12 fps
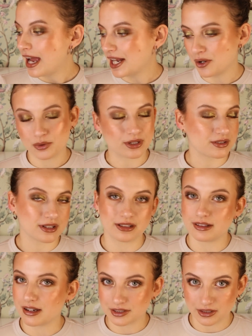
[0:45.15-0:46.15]
I know there's a
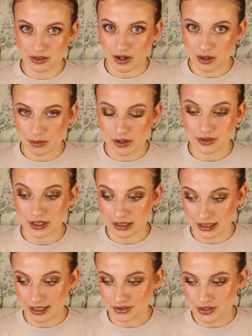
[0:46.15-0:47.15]
lot to talk about, a
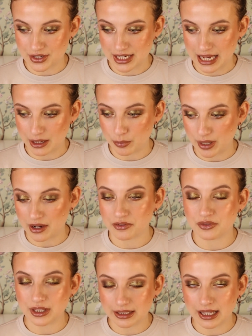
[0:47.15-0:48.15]
lot to say, but I
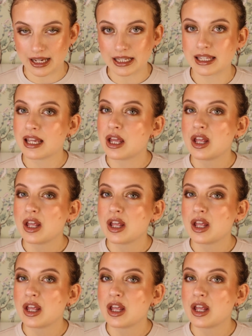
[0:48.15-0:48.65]
feel like